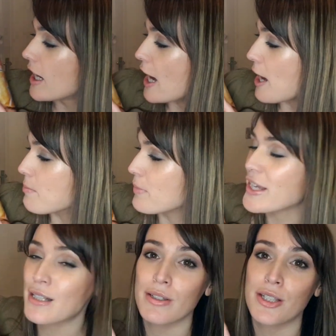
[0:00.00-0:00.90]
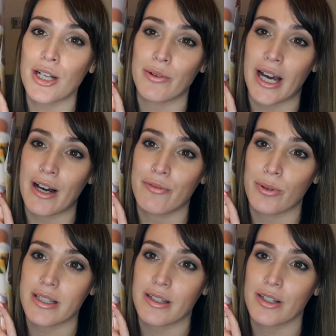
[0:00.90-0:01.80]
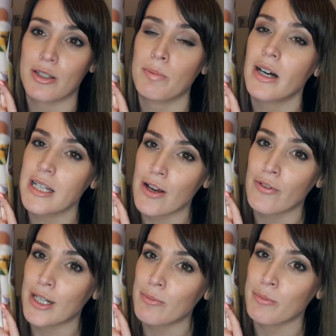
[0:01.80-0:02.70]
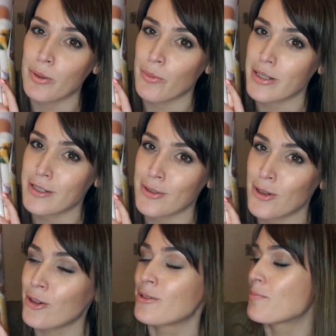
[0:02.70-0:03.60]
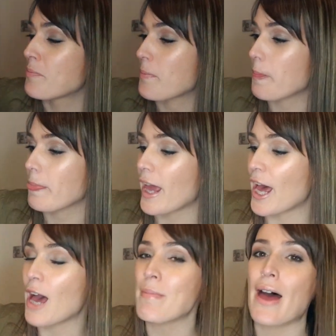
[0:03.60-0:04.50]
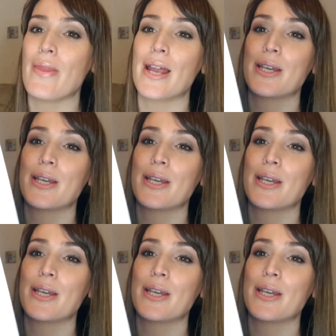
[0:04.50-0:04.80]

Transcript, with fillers: Um, these ones don't have whiskers, but I definitely would put whiskers on. Um, and then